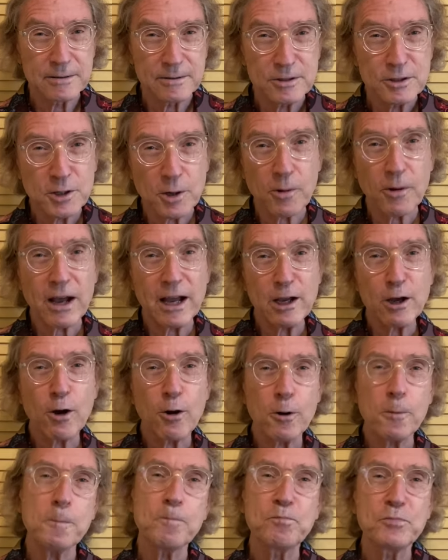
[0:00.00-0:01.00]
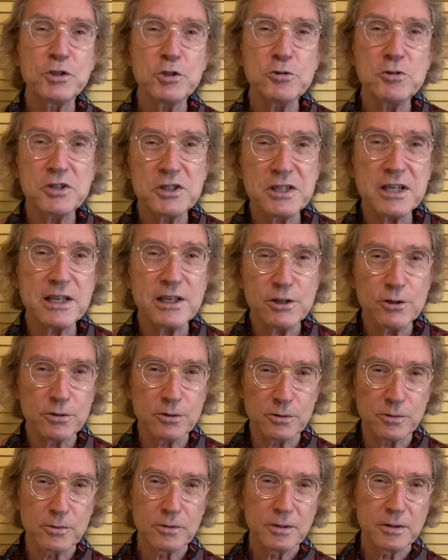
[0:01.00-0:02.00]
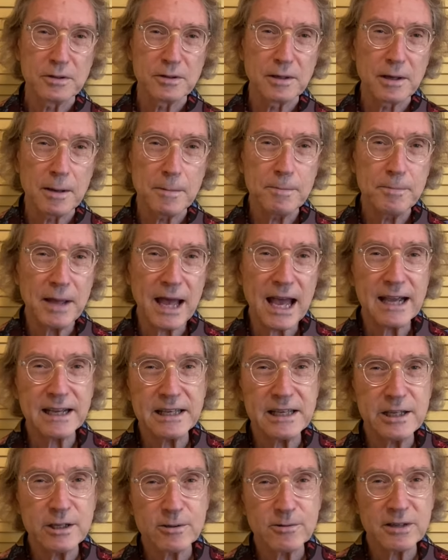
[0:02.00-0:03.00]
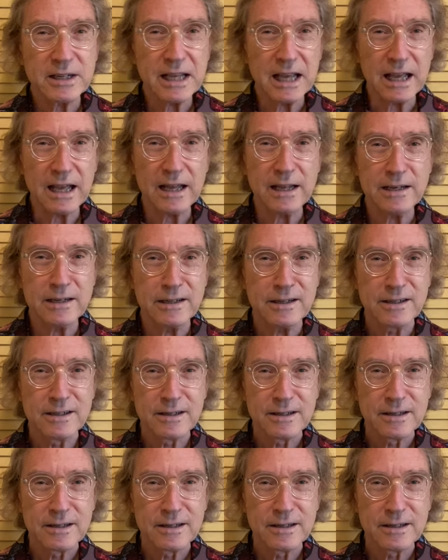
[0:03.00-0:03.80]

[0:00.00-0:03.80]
So I hope to see you back here again